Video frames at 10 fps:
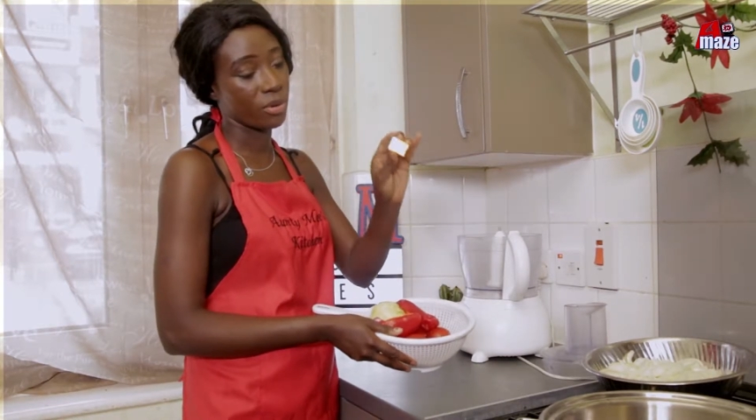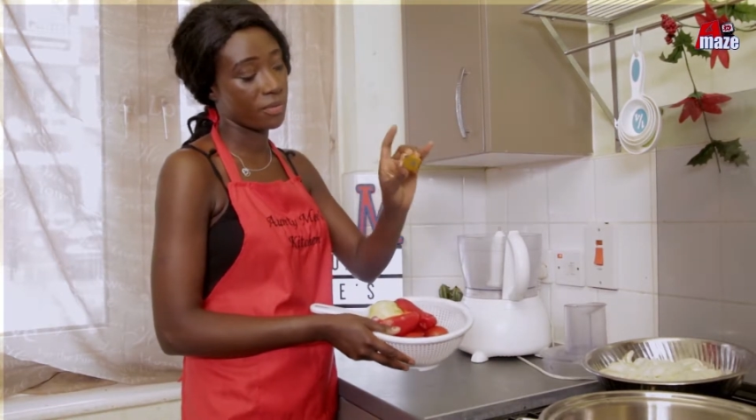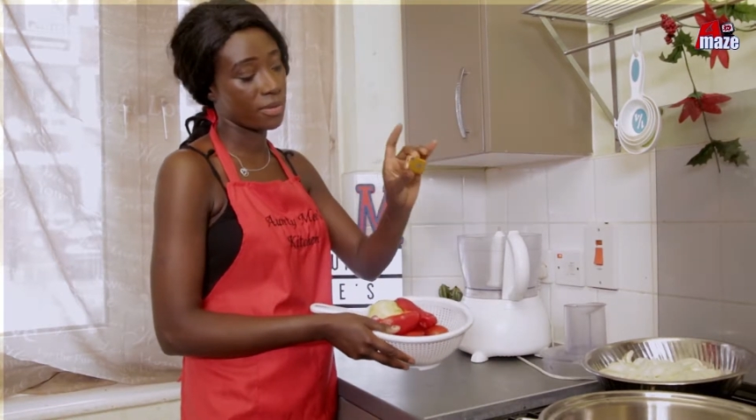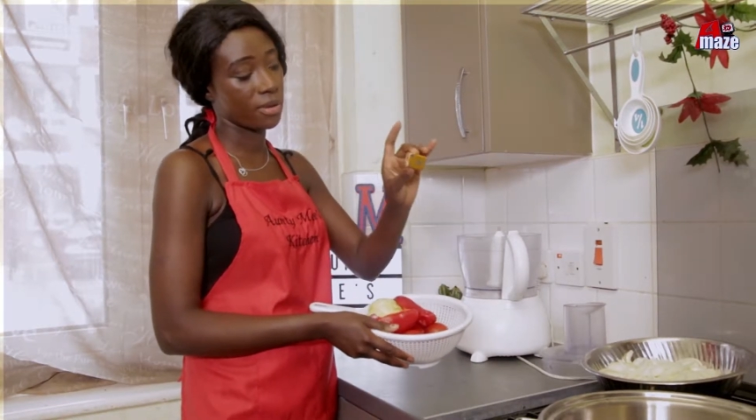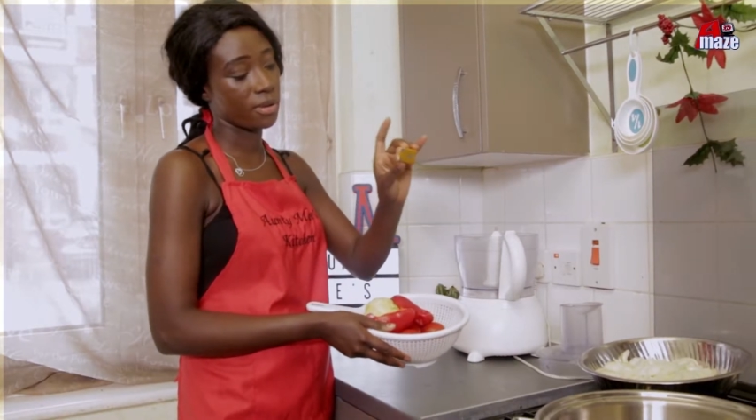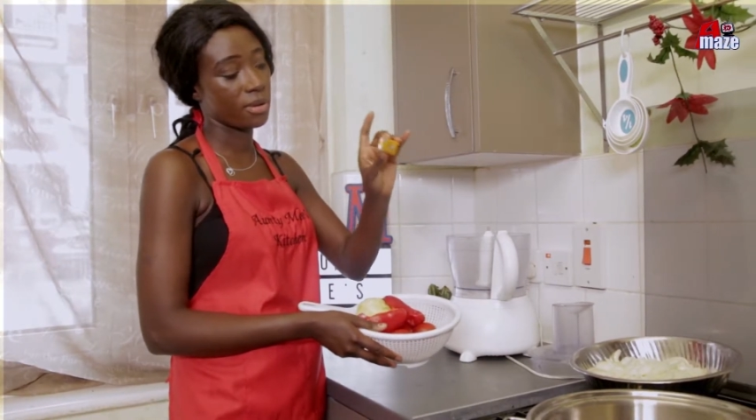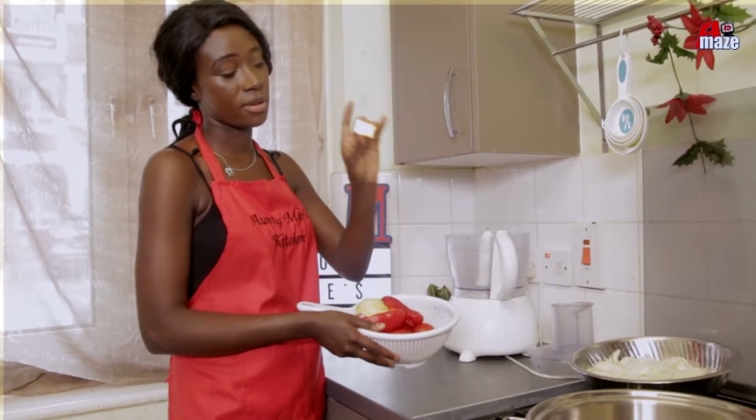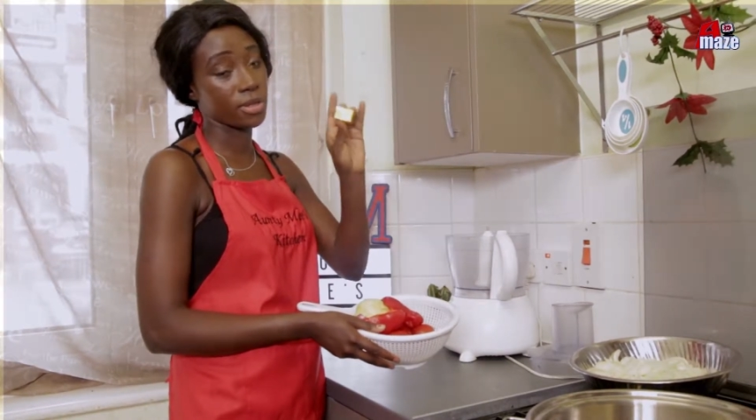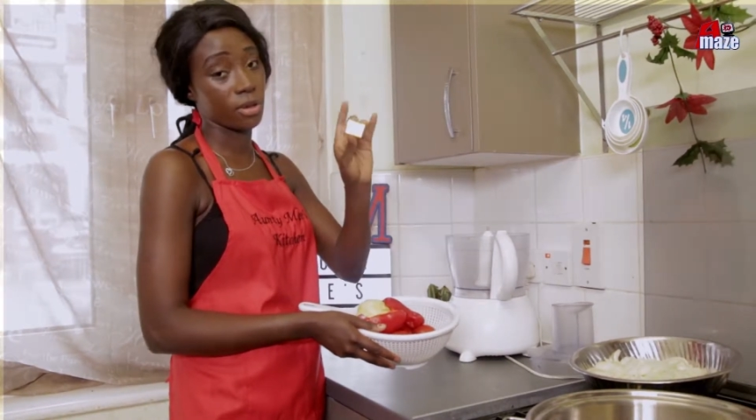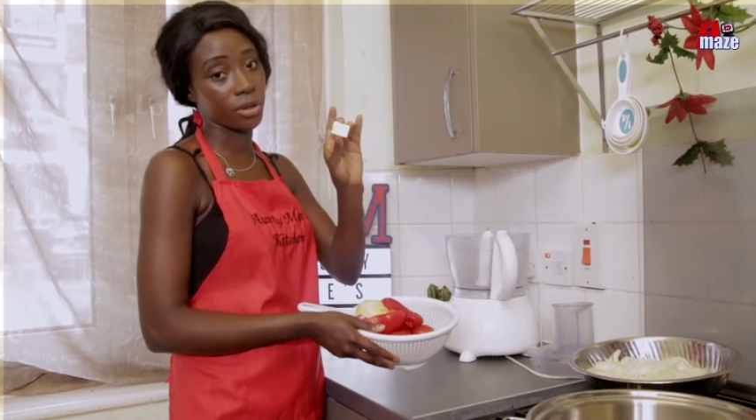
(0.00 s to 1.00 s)
with the
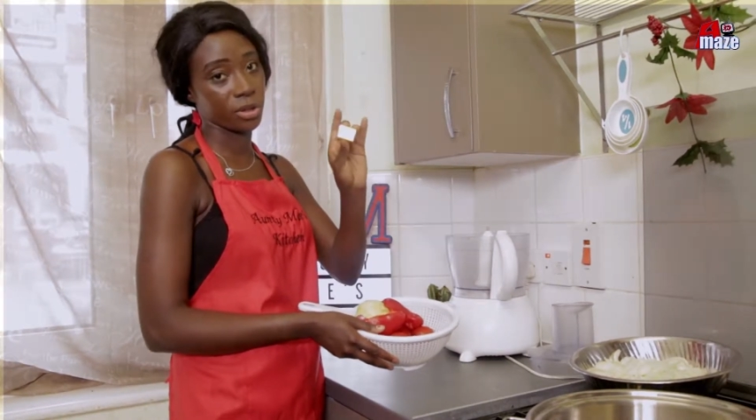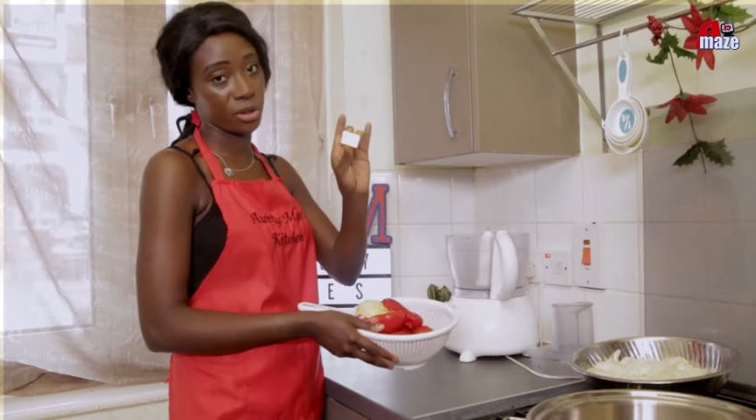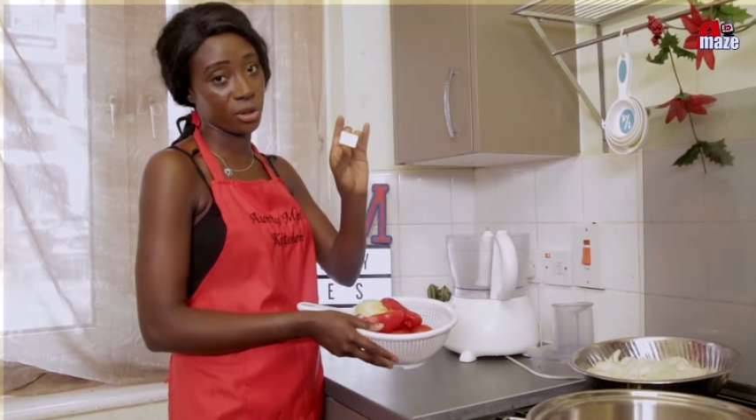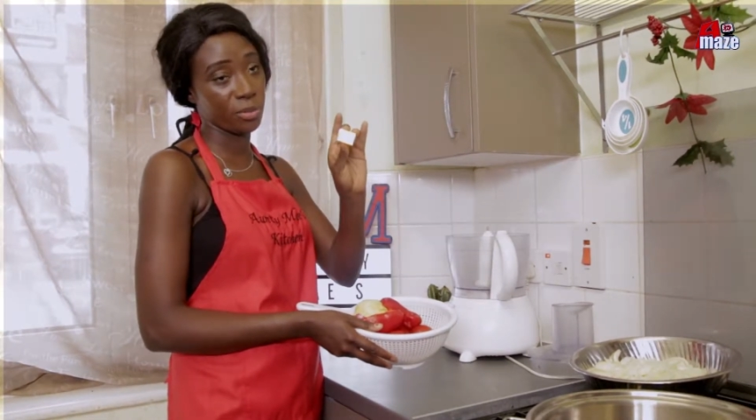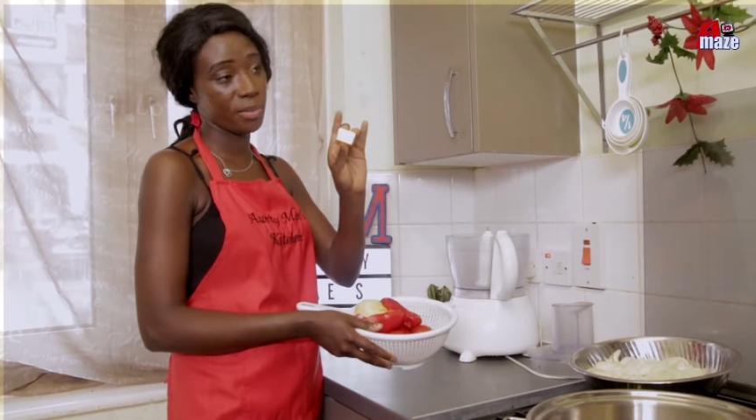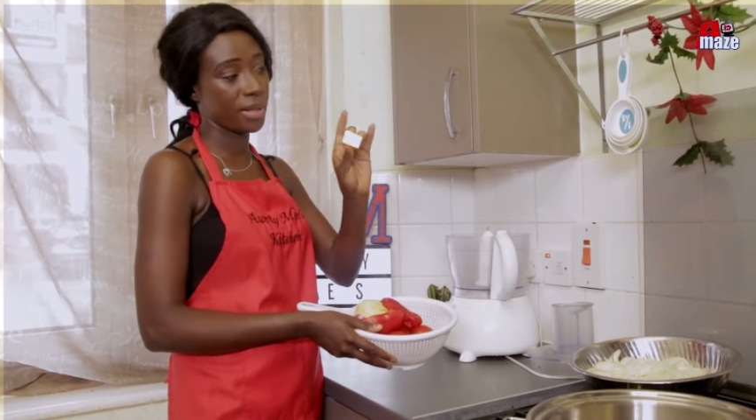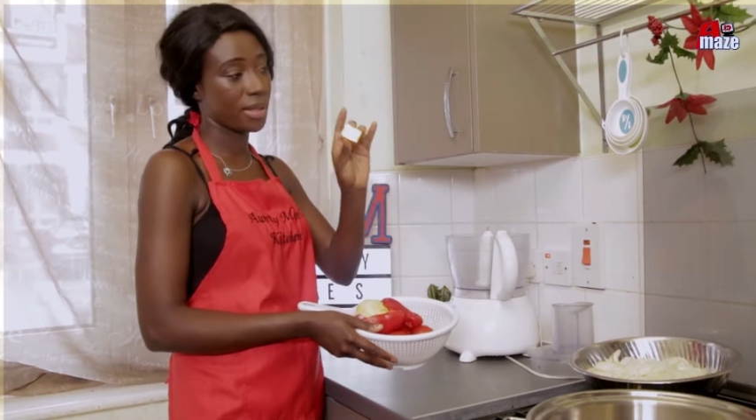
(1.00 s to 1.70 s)
stock cube.